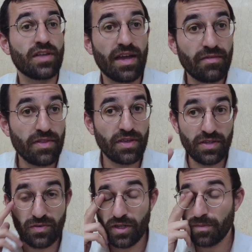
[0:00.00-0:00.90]
Everything
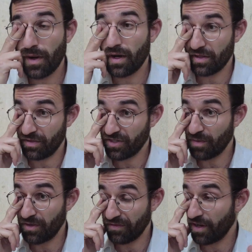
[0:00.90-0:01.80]
is really part of
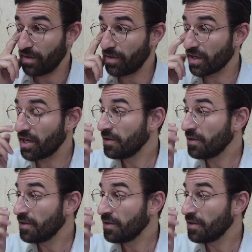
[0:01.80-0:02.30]
something very big.